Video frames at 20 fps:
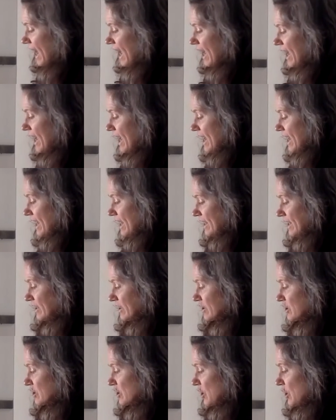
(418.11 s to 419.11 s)

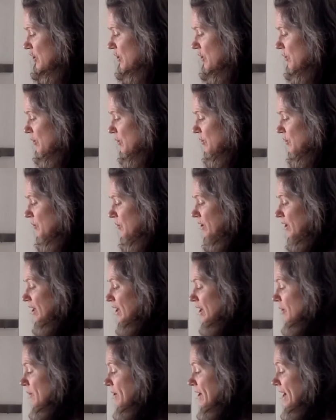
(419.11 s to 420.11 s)
And so
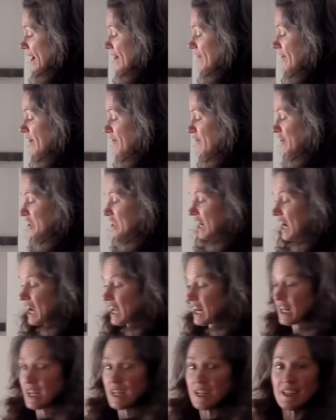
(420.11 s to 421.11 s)
we have our
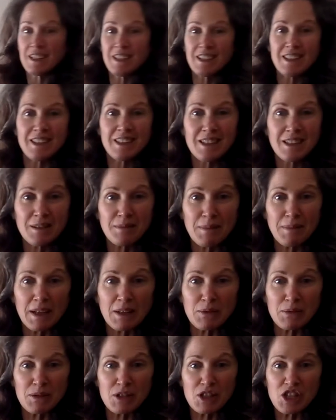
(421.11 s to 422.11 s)
frittata
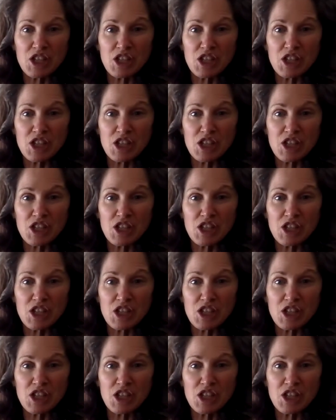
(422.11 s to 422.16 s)
baked with